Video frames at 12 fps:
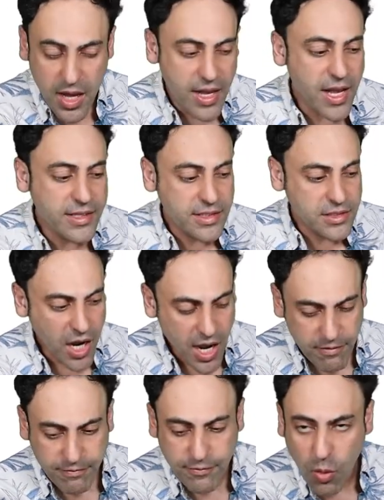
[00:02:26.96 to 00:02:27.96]
And the
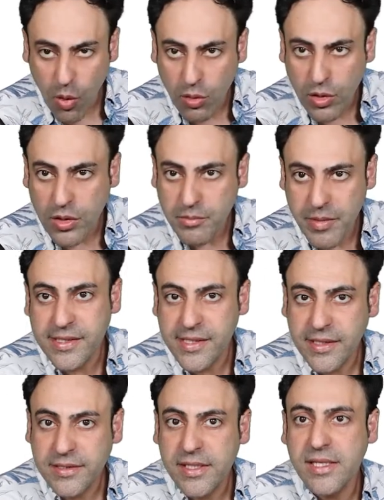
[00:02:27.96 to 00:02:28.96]
type 4,
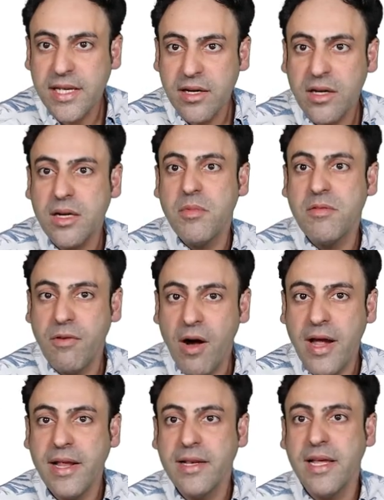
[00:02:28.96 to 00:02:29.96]
basically, they're going to be
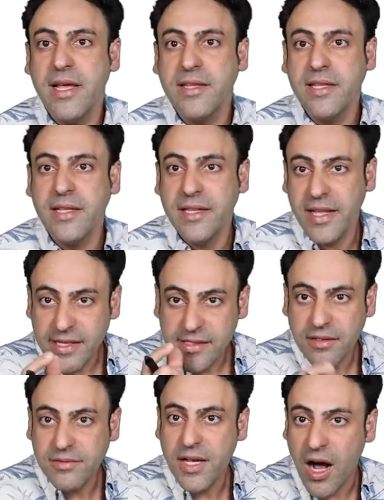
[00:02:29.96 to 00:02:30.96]
found in the lens
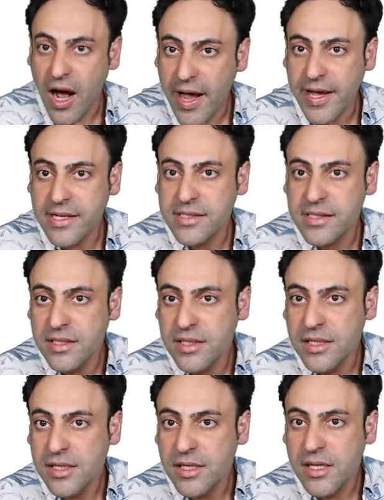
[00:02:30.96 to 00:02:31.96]
of the eyes
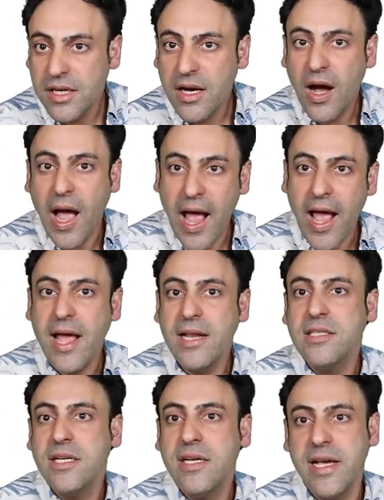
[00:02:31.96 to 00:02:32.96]

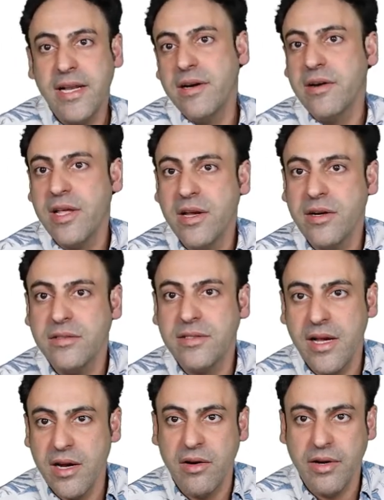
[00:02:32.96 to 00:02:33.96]
and inner ears
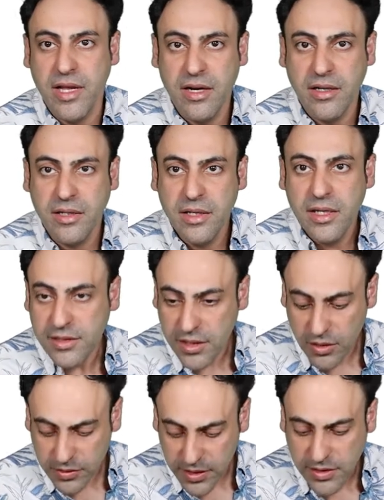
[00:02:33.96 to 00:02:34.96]
area.
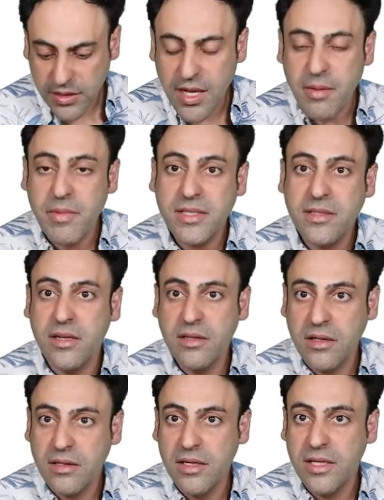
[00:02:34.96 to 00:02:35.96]
So this is that makes the
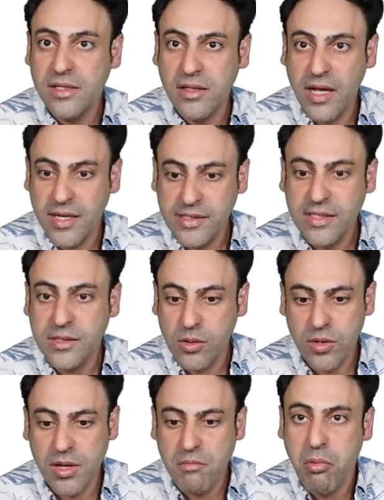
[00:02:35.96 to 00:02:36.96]
glycine
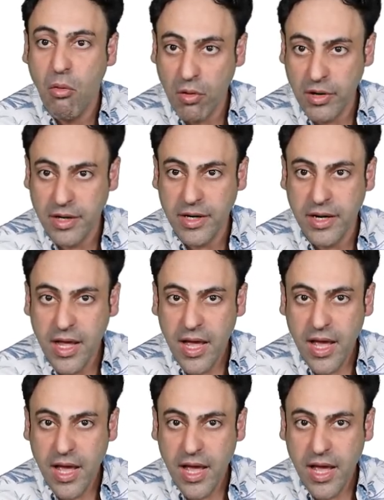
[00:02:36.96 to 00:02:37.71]
so important.